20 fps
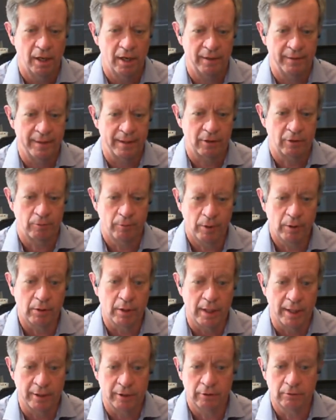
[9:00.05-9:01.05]
And that career
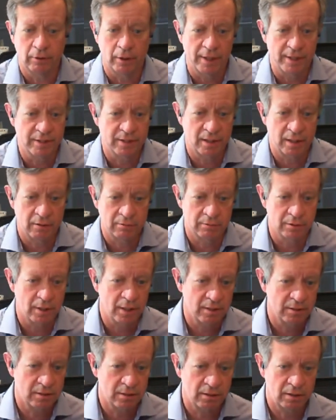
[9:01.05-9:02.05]
ladder lays it out
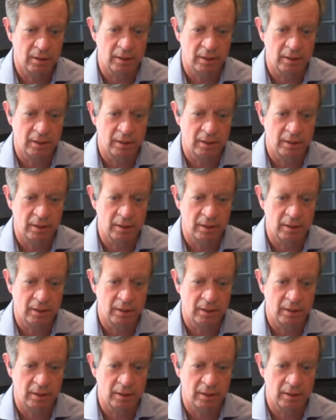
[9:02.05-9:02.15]
nice